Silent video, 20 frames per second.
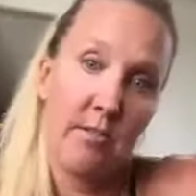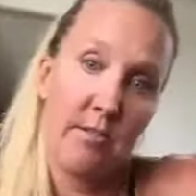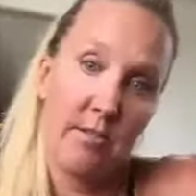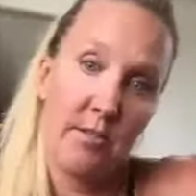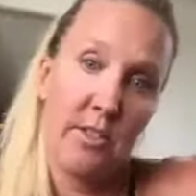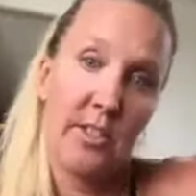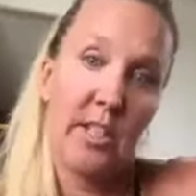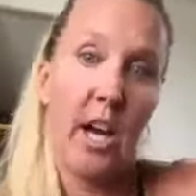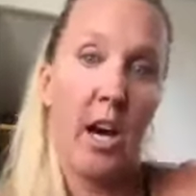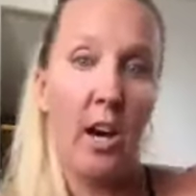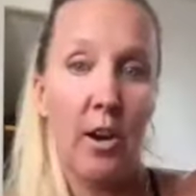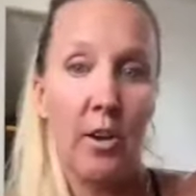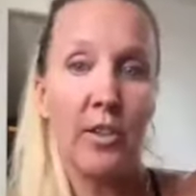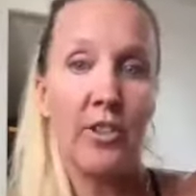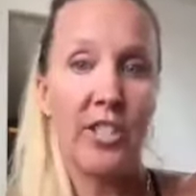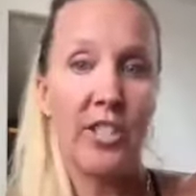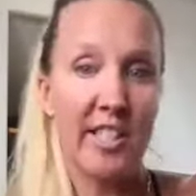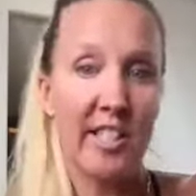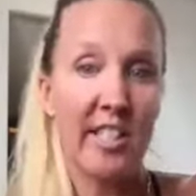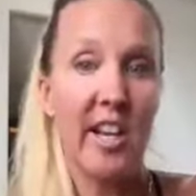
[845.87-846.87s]
So
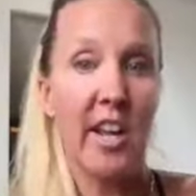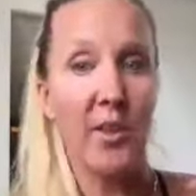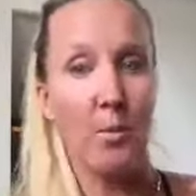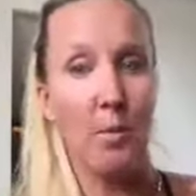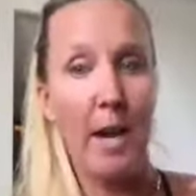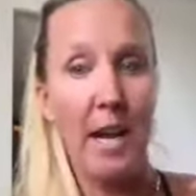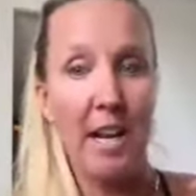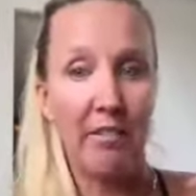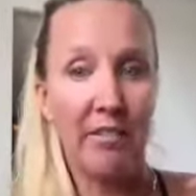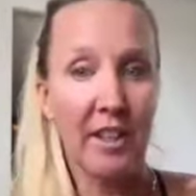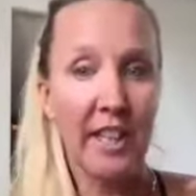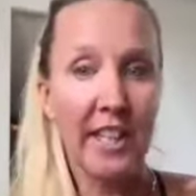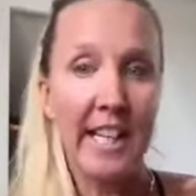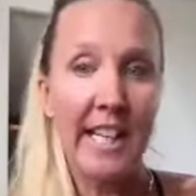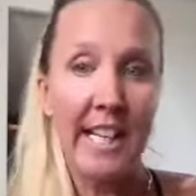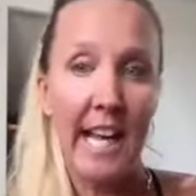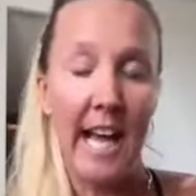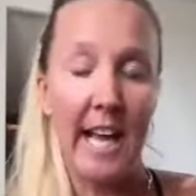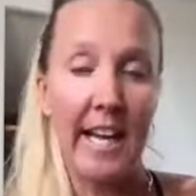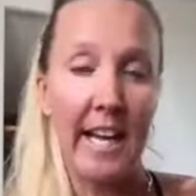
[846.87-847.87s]
just another way of looking
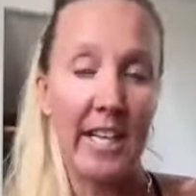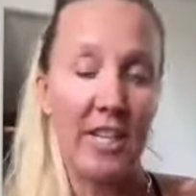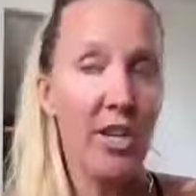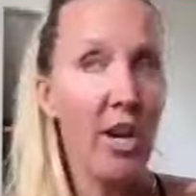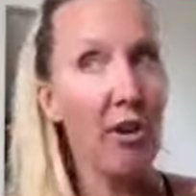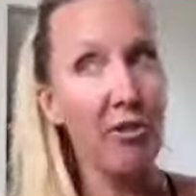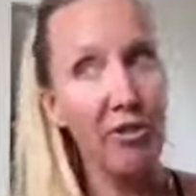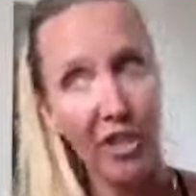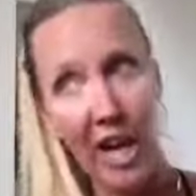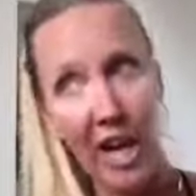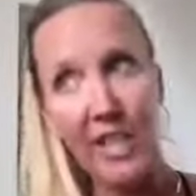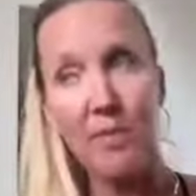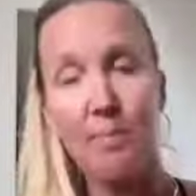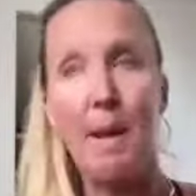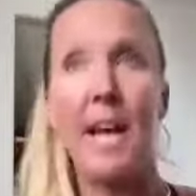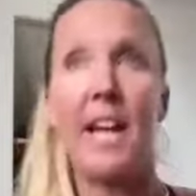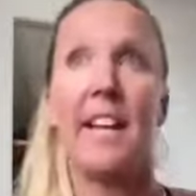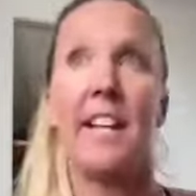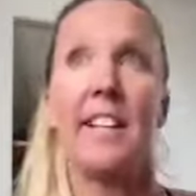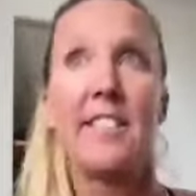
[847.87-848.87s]
at it. No
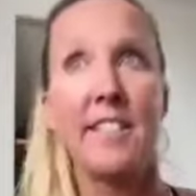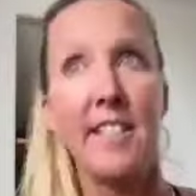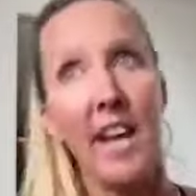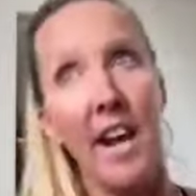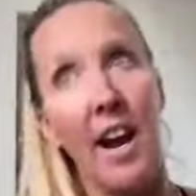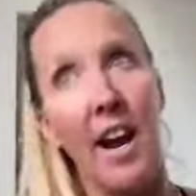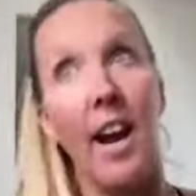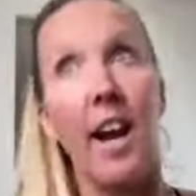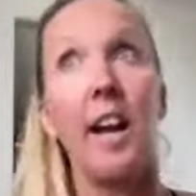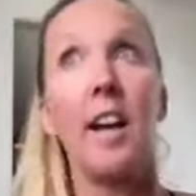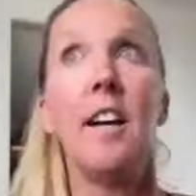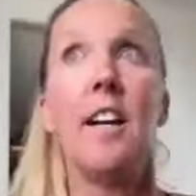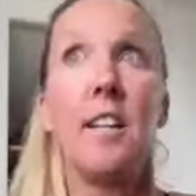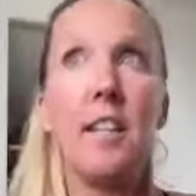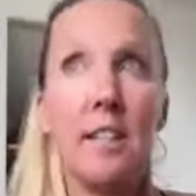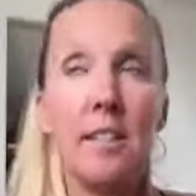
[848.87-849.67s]
judgment, it's there.